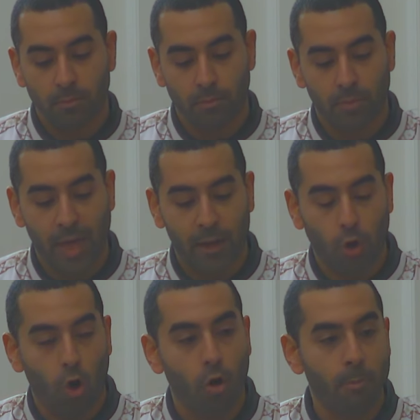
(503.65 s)
that
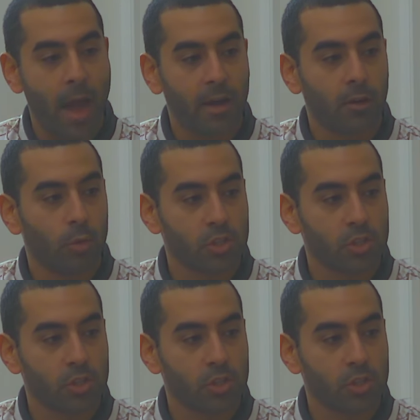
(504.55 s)
all matter was